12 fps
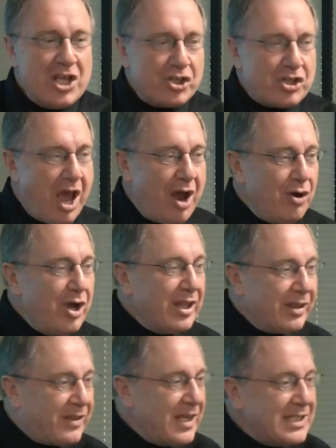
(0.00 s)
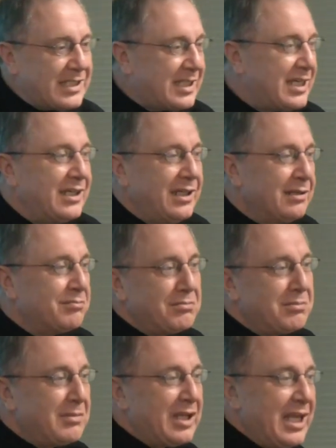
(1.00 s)
So this kid
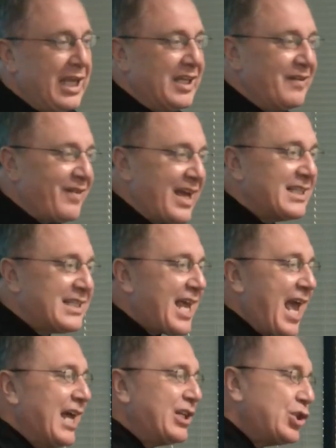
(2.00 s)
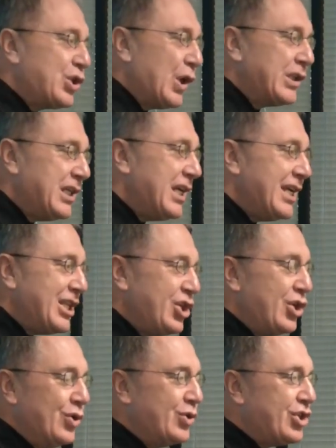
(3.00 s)
invents a totally
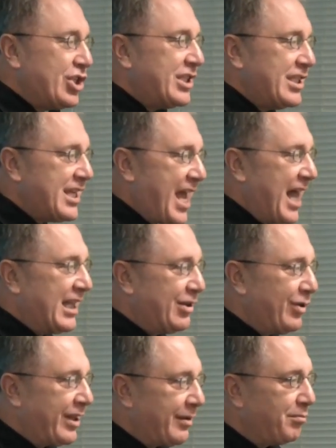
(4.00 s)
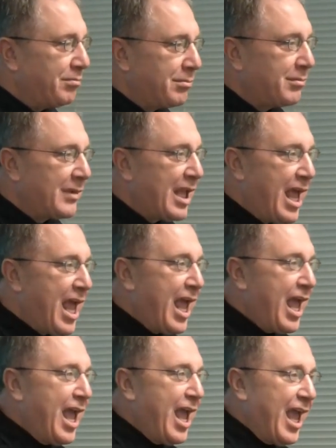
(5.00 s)
new GCD algorithm.
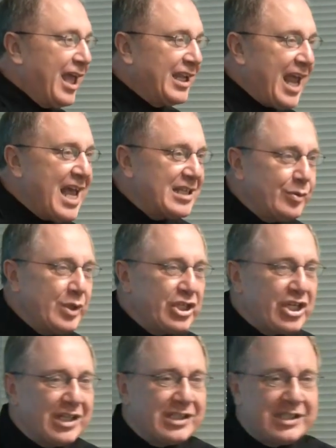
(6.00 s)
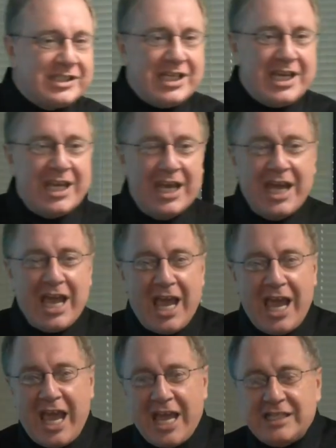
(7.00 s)
And as we shall see,
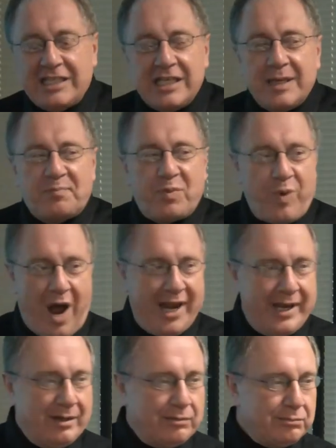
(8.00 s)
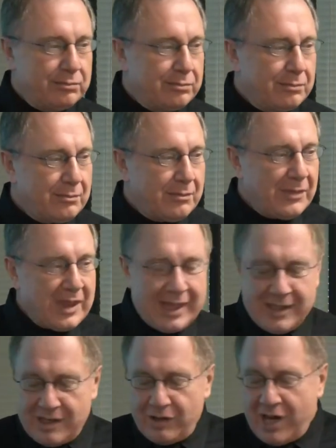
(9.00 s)
a deep one.
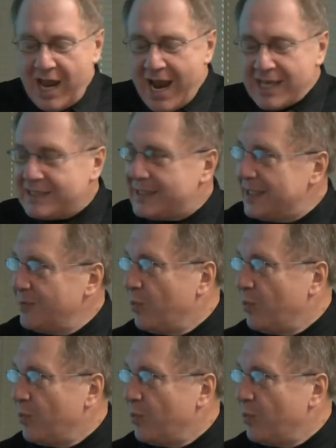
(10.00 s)
So let us see